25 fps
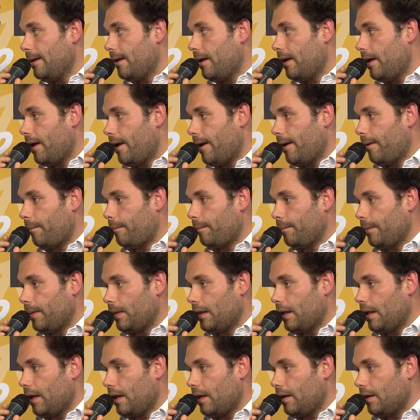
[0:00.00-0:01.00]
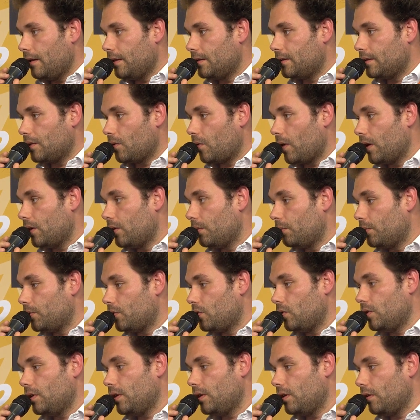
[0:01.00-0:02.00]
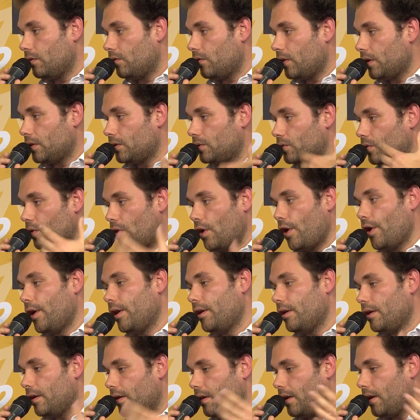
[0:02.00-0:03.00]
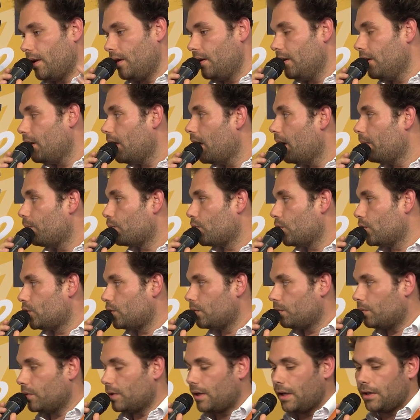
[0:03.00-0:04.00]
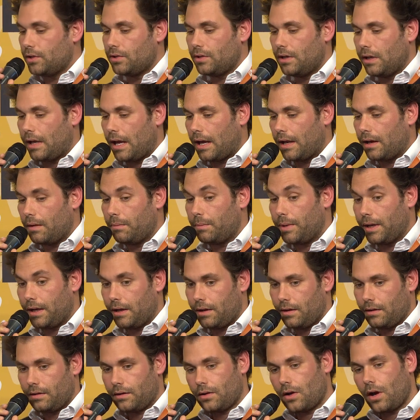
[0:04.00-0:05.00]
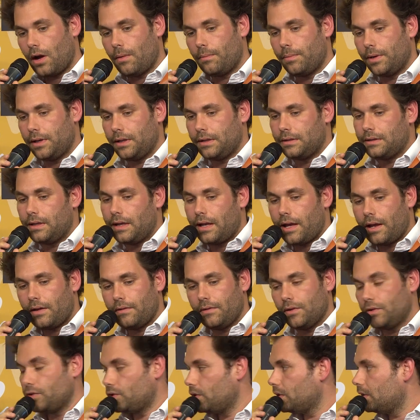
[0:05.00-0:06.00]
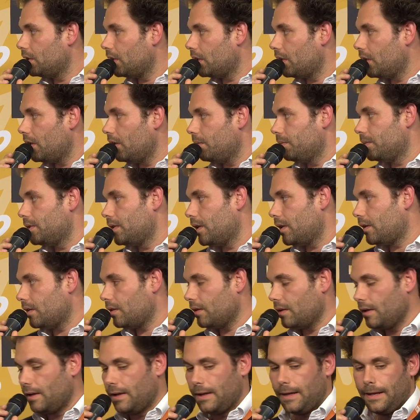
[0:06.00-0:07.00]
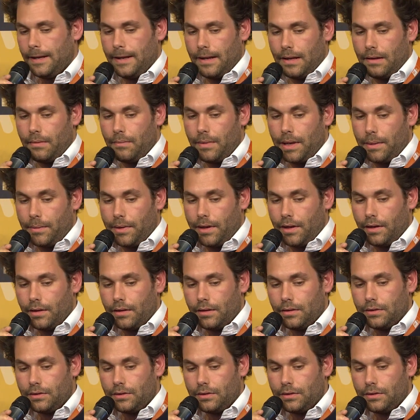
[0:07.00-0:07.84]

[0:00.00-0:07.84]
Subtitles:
and it's a great opportunity for us to learn and then approach potentially other big companies that have logistic teams that maybe